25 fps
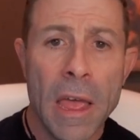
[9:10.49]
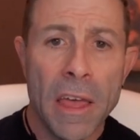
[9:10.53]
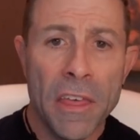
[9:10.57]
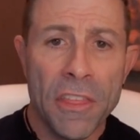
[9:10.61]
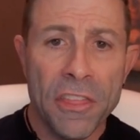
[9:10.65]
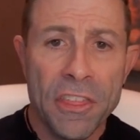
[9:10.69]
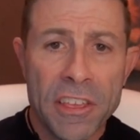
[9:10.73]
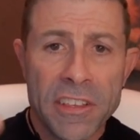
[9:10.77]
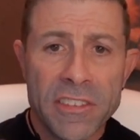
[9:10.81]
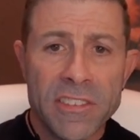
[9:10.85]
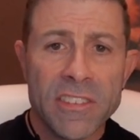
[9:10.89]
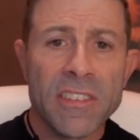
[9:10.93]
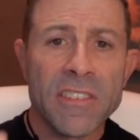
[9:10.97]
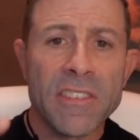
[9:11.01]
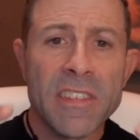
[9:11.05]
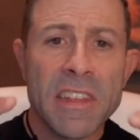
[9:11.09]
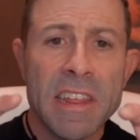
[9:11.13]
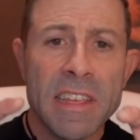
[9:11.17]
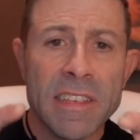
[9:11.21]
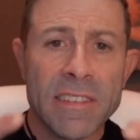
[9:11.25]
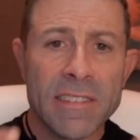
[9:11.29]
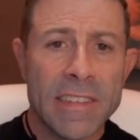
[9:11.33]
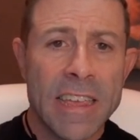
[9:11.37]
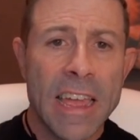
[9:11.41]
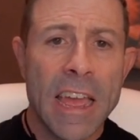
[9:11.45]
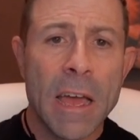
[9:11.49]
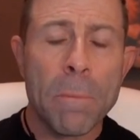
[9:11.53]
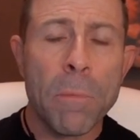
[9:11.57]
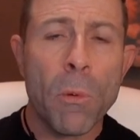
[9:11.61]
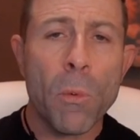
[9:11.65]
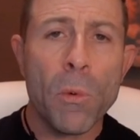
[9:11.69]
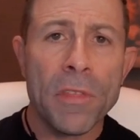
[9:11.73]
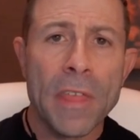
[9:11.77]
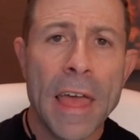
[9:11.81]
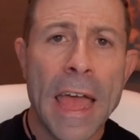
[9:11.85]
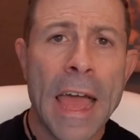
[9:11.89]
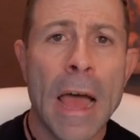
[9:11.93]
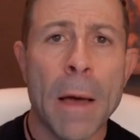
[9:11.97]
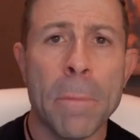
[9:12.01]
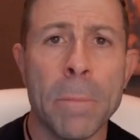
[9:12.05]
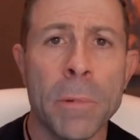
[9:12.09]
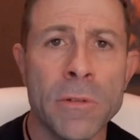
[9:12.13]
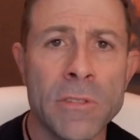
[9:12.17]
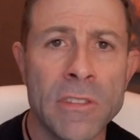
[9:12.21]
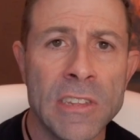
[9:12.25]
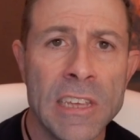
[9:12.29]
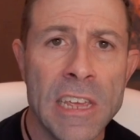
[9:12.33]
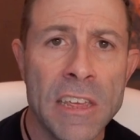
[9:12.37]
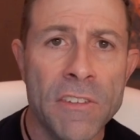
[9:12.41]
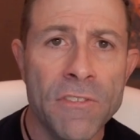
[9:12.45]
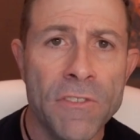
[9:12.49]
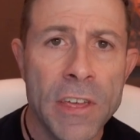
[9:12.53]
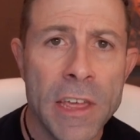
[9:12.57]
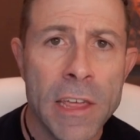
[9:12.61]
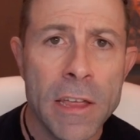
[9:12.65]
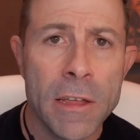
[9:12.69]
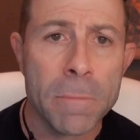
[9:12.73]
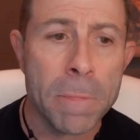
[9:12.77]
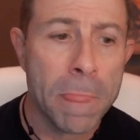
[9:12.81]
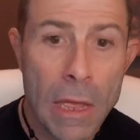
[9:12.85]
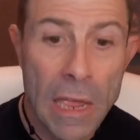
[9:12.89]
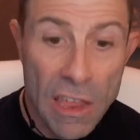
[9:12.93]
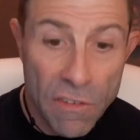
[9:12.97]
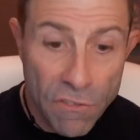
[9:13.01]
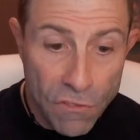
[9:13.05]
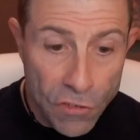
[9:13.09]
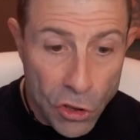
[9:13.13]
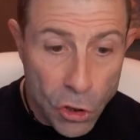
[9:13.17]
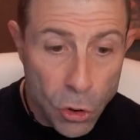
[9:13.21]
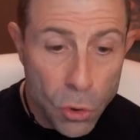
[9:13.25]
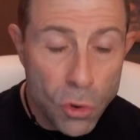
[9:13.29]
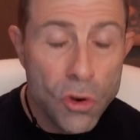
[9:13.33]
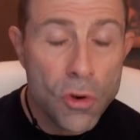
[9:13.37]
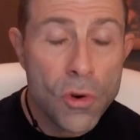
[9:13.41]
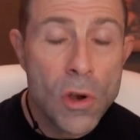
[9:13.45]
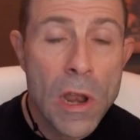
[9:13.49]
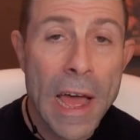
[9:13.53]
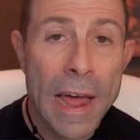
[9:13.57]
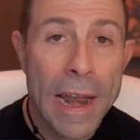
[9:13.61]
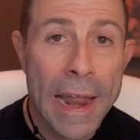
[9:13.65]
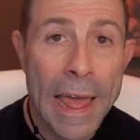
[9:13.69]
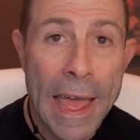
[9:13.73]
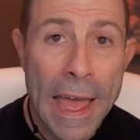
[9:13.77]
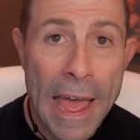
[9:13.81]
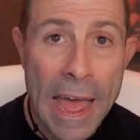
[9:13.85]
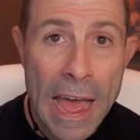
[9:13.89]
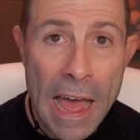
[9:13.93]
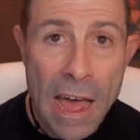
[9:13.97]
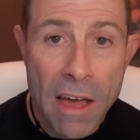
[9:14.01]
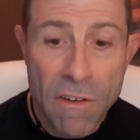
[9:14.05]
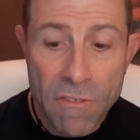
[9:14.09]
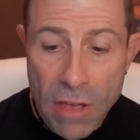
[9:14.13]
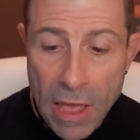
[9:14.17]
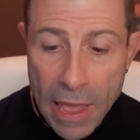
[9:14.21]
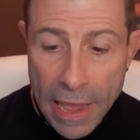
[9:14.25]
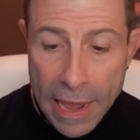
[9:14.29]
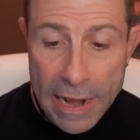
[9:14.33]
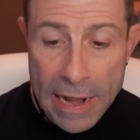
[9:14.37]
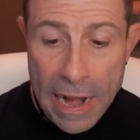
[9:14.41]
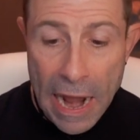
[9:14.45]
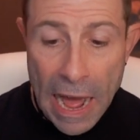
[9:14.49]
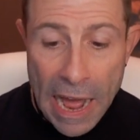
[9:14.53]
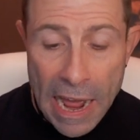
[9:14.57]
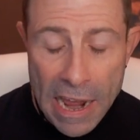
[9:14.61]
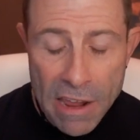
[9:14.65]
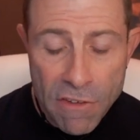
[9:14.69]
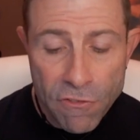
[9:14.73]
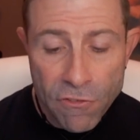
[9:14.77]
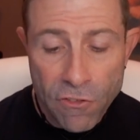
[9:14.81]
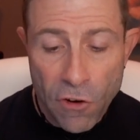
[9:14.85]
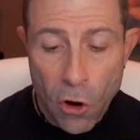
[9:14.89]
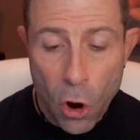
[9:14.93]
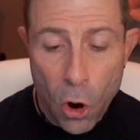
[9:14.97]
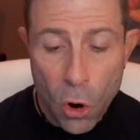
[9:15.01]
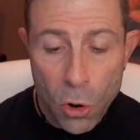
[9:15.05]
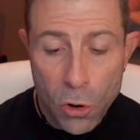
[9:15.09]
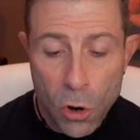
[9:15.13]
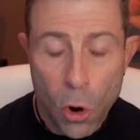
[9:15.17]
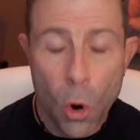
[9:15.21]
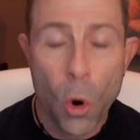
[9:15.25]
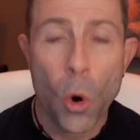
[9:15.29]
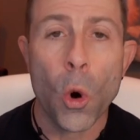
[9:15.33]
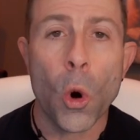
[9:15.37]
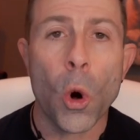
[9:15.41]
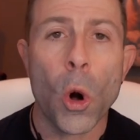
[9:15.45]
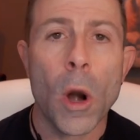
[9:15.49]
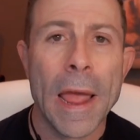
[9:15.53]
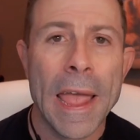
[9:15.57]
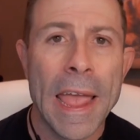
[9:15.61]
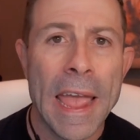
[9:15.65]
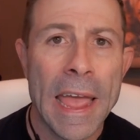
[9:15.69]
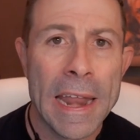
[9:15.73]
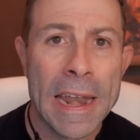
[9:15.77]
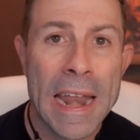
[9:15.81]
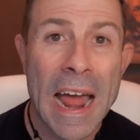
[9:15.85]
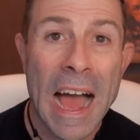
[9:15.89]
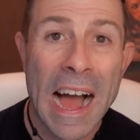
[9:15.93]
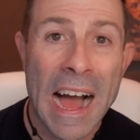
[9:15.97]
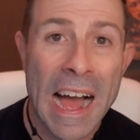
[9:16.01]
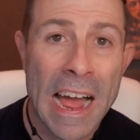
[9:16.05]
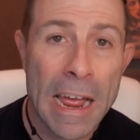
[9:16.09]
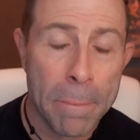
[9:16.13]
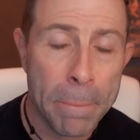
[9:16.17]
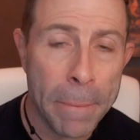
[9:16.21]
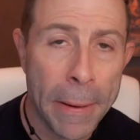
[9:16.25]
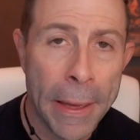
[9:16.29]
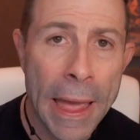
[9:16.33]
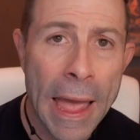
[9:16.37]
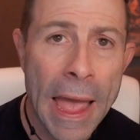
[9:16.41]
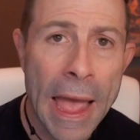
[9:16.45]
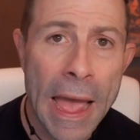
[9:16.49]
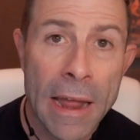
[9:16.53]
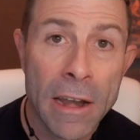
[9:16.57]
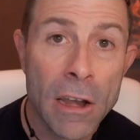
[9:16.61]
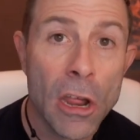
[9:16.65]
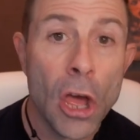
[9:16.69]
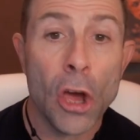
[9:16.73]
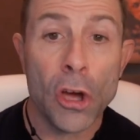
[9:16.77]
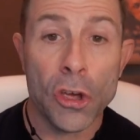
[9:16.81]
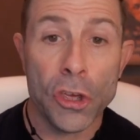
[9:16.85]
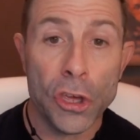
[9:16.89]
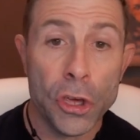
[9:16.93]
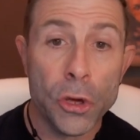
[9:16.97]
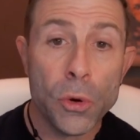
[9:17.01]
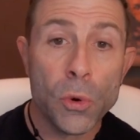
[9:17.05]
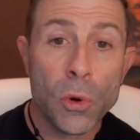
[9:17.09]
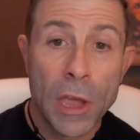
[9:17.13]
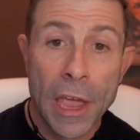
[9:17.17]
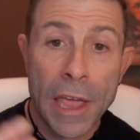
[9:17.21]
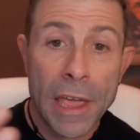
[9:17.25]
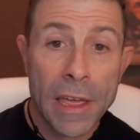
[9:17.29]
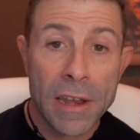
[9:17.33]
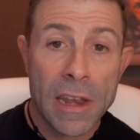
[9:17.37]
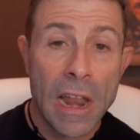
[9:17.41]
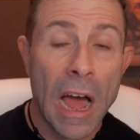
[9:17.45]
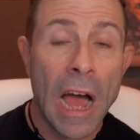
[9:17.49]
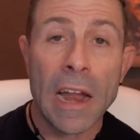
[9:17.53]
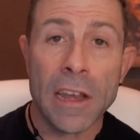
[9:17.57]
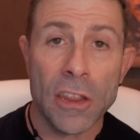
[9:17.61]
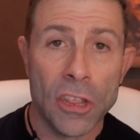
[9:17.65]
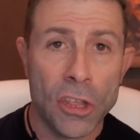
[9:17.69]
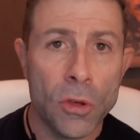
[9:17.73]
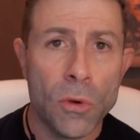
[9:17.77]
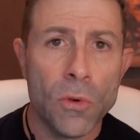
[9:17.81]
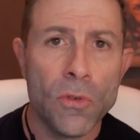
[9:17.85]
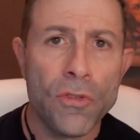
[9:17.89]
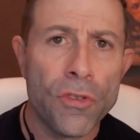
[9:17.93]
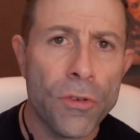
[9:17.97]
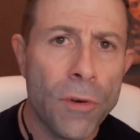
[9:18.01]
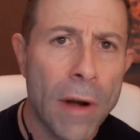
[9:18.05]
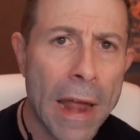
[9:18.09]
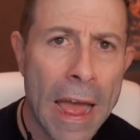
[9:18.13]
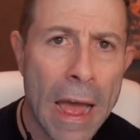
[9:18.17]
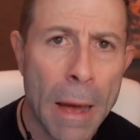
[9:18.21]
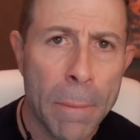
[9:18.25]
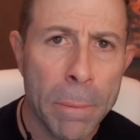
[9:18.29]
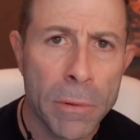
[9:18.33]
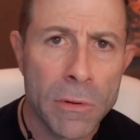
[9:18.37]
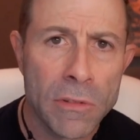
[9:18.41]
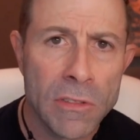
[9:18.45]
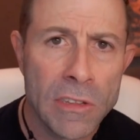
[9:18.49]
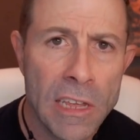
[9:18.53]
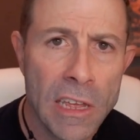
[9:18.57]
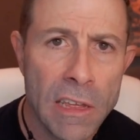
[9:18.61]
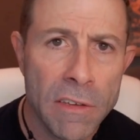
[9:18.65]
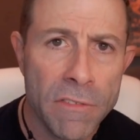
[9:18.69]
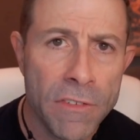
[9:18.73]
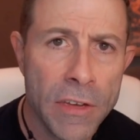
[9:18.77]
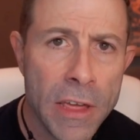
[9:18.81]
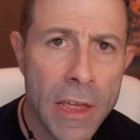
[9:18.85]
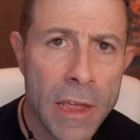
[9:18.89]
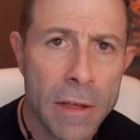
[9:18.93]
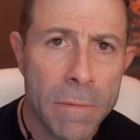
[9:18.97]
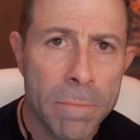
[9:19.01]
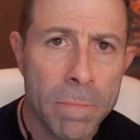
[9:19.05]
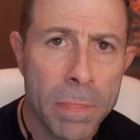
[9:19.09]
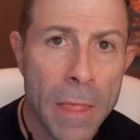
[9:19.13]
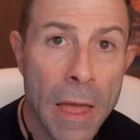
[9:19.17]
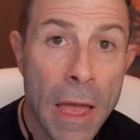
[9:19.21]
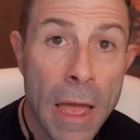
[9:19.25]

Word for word: This is an example with Apple T V. If you do not have an iPhone or an iPad, you cannot use your Apple T V.